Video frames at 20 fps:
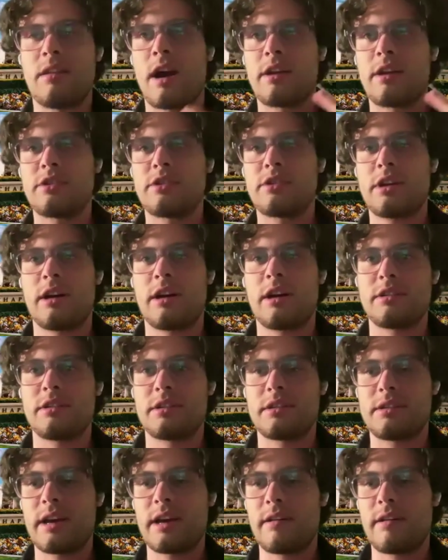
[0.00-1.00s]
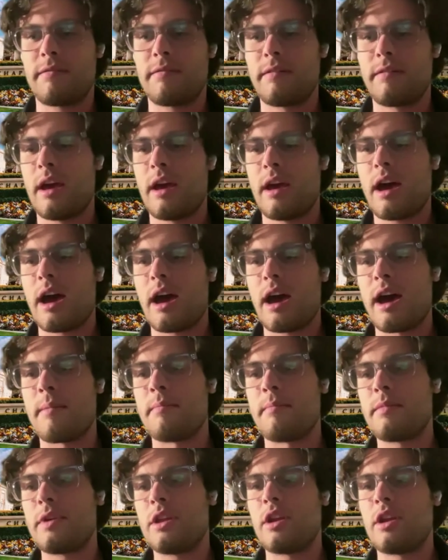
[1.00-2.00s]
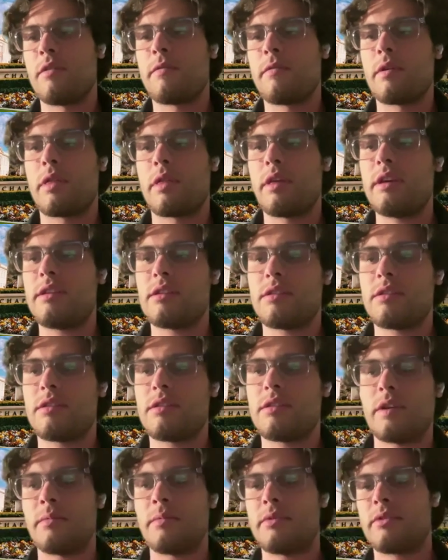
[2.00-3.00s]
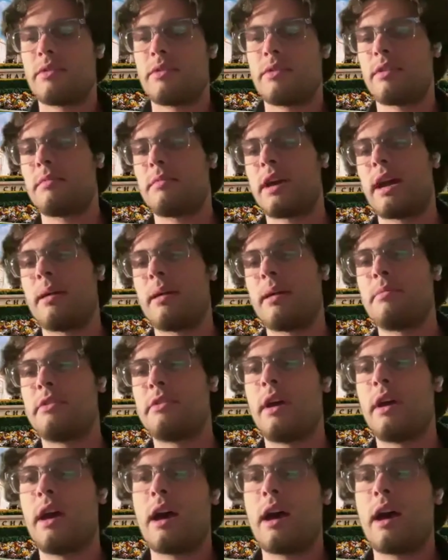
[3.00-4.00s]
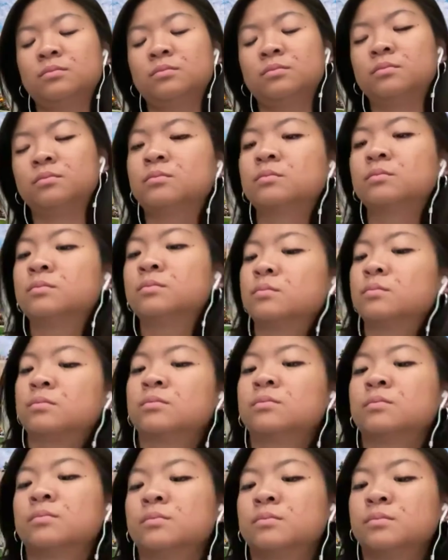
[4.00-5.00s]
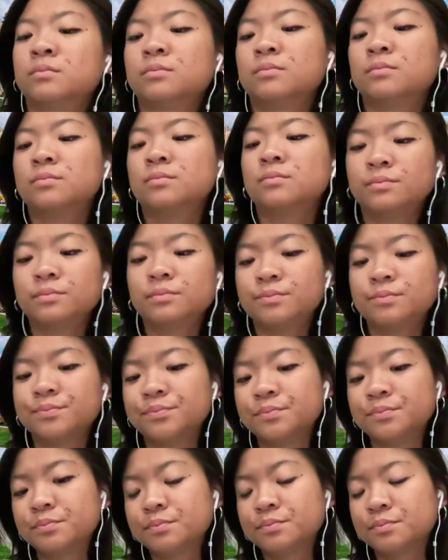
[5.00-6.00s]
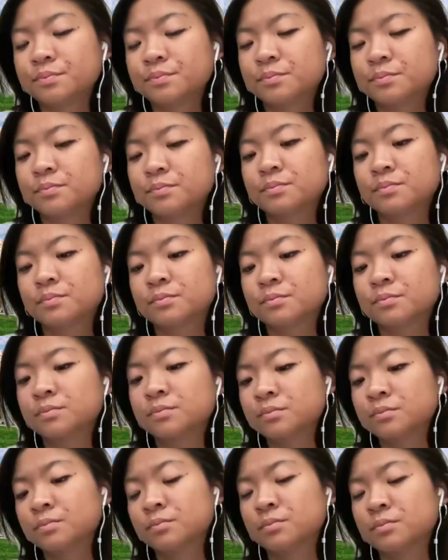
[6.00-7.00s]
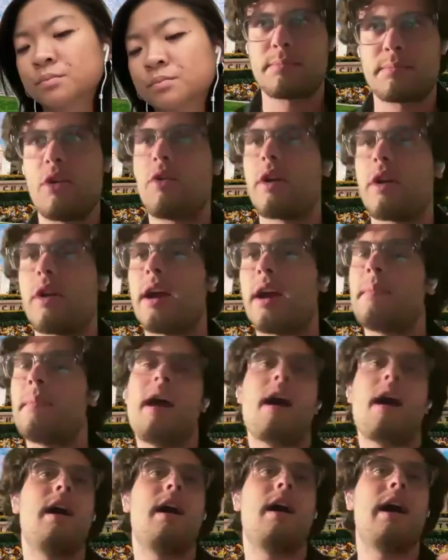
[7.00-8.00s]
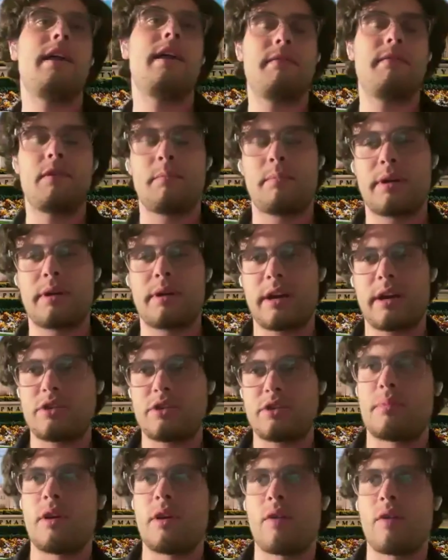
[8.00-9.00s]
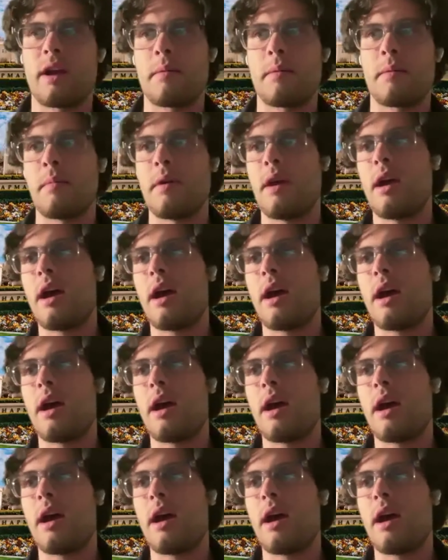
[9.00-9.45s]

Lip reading: Dodge College itself. For thesis films, sometimes there'll be joint theses between the animation and visual effects program and the film production program.